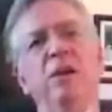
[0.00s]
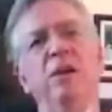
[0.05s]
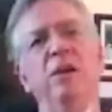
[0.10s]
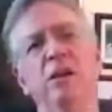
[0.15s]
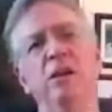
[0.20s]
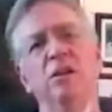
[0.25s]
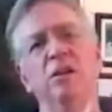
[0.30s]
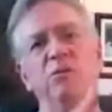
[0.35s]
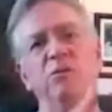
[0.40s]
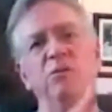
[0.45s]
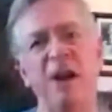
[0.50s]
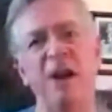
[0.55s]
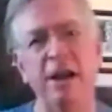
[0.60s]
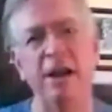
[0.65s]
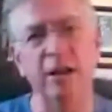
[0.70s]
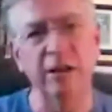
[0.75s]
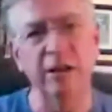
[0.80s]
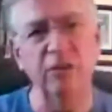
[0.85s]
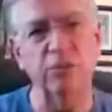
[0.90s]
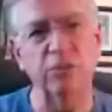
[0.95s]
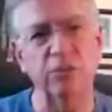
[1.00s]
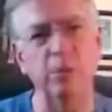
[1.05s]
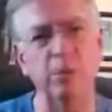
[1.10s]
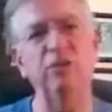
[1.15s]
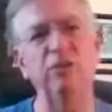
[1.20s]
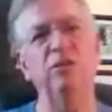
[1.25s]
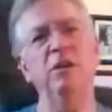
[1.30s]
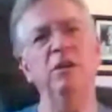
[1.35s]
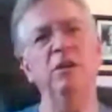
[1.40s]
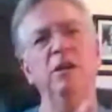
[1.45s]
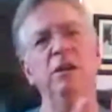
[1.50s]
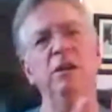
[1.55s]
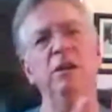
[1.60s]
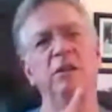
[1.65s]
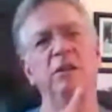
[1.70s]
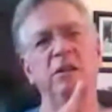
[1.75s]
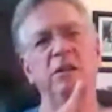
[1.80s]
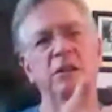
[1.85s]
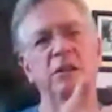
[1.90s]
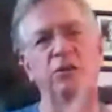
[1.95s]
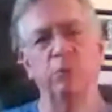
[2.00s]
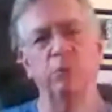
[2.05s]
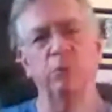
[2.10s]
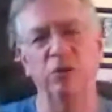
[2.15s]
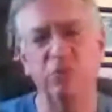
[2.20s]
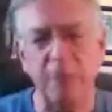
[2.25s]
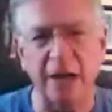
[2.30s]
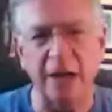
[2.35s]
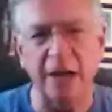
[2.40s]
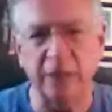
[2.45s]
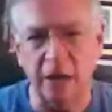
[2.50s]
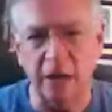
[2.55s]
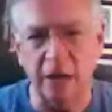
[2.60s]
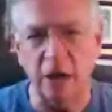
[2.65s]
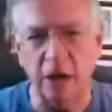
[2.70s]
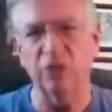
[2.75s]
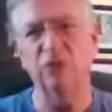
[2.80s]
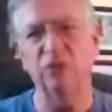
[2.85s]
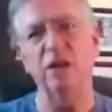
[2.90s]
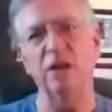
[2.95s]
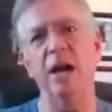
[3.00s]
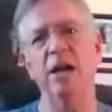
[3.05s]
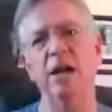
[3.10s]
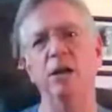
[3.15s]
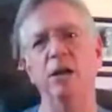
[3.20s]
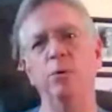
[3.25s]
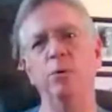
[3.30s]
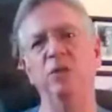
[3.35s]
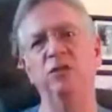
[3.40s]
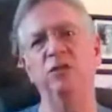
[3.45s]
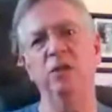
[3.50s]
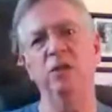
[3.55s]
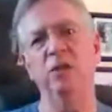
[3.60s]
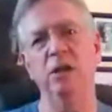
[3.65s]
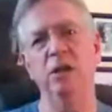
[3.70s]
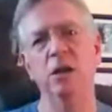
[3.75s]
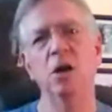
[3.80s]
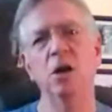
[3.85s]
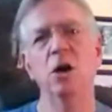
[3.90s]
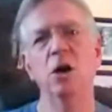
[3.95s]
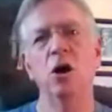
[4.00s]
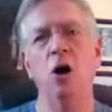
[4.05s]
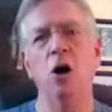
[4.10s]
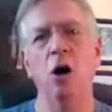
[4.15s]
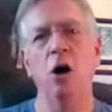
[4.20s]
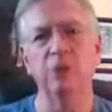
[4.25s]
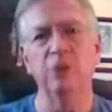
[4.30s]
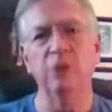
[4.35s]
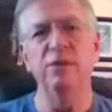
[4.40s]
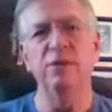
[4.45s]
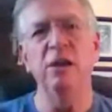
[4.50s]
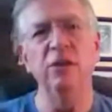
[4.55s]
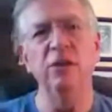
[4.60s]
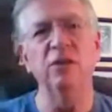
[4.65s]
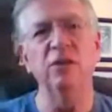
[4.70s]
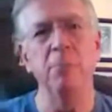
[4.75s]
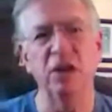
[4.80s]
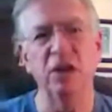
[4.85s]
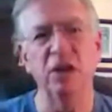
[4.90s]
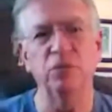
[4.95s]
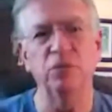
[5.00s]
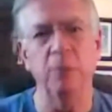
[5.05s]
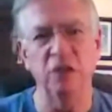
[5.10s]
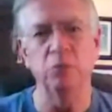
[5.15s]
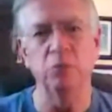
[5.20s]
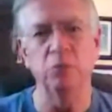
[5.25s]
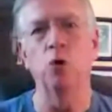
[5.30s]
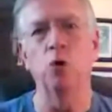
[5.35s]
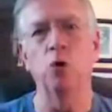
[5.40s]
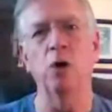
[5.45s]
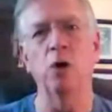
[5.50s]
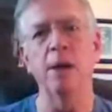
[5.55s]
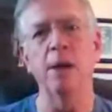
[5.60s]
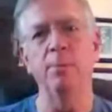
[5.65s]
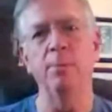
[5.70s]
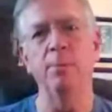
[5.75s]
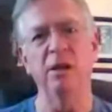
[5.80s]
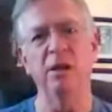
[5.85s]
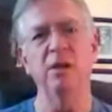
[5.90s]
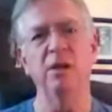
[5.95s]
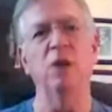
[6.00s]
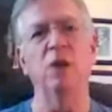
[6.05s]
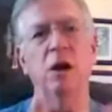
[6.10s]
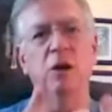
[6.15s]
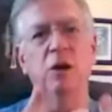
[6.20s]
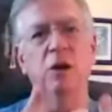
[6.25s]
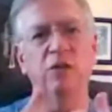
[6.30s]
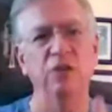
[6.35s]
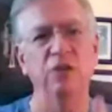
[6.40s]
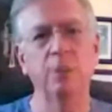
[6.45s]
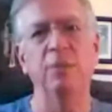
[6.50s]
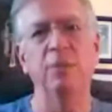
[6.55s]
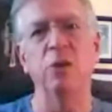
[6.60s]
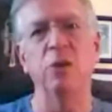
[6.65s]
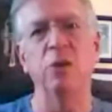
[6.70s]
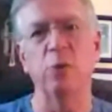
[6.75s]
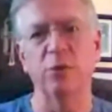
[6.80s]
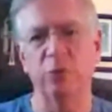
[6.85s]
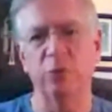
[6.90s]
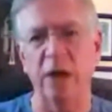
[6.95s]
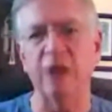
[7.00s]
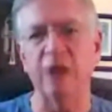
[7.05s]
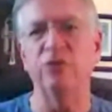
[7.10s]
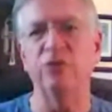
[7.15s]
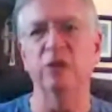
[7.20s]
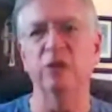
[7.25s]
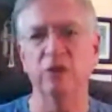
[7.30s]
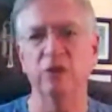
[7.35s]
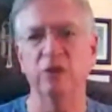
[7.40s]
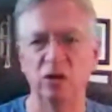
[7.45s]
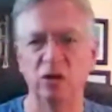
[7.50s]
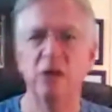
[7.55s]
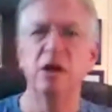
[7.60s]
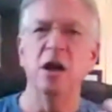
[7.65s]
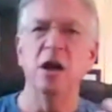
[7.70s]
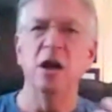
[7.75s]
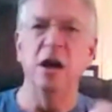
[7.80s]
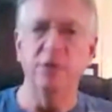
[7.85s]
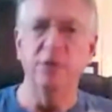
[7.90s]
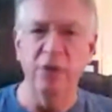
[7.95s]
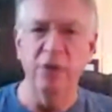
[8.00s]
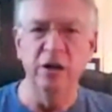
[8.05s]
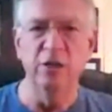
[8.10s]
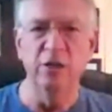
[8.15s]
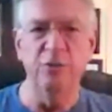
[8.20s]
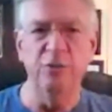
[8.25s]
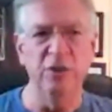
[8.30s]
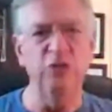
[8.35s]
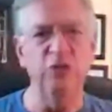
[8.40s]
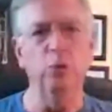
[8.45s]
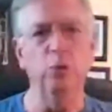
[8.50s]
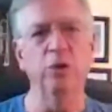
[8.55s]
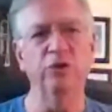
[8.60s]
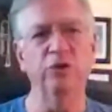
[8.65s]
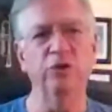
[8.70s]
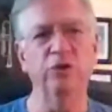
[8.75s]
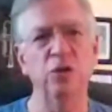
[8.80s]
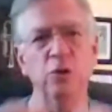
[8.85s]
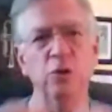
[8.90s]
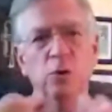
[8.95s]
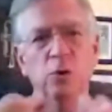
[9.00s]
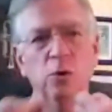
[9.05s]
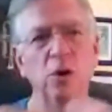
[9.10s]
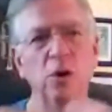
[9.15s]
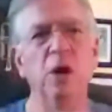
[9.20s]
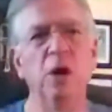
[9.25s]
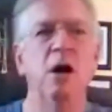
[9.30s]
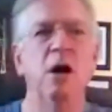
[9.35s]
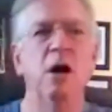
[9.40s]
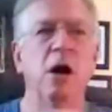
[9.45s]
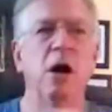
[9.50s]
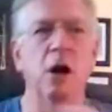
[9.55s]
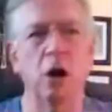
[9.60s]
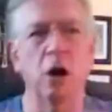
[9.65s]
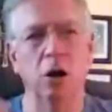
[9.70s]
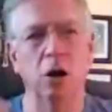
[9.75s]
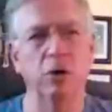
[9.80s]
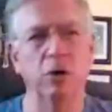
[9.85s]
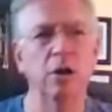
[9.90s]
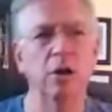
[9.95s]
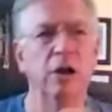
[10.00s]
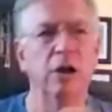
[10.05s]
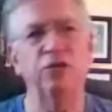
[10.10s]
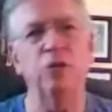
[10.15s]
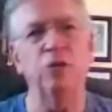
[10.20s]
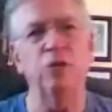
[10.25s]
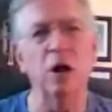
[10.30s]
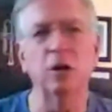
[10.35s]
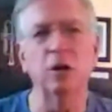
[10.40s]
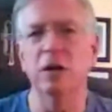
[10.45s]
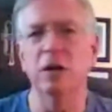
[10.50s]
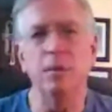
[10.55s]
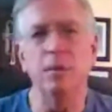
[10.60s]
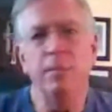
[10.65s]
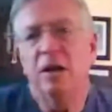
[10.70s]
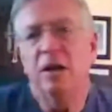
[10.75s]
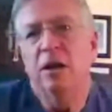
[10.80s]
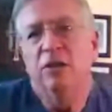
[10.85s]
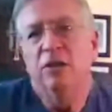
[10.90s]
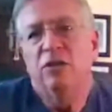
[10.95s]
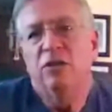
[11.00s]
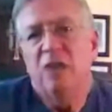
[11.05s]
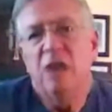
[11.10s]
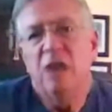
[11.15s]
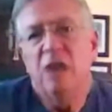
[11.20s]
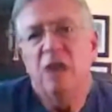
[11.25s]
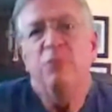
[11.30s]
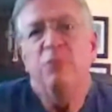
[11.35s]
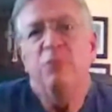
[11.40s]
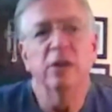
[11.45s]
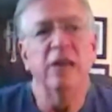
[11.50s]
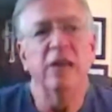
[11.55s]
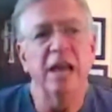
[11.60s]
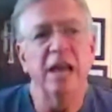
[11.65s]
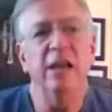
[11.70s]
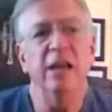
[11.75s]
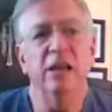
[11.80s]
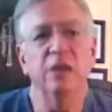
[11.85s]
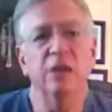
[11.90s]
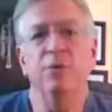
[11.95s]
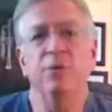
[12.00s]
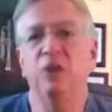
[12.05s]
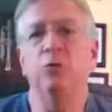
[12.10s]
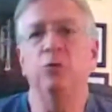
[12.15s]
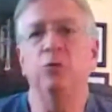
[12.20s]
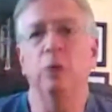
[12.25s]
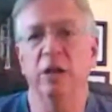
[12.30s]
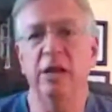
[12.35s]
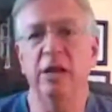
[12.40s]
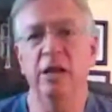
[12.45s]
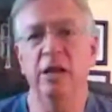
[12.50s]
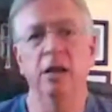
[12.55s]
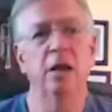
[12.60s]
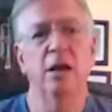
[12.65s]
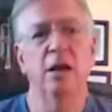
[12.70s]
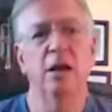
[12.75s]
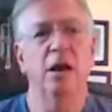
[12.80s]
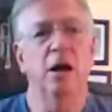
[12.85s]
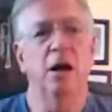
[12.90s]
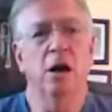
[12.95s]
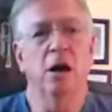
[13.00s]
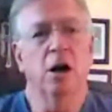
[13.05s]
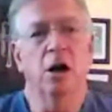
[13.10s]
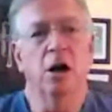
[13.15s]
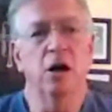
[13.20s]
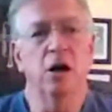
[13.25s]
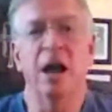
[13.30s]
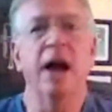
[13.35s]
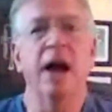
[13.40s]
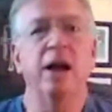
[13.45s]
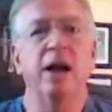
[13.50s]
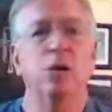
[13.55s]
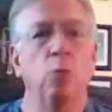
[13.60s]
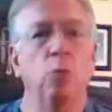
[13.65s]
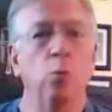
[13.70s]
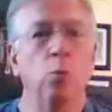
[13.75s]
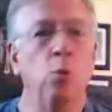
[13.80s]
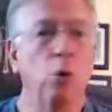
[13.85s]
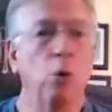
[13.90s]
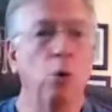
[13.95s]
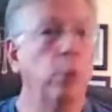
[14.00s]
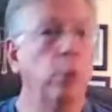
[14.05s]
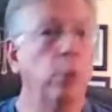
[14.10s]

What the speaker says: we see, the violence we see, the disrespect in our society we see, all of these and much, much more, I believe, are simply reflections of individuals who are struggling because they feel they individually are not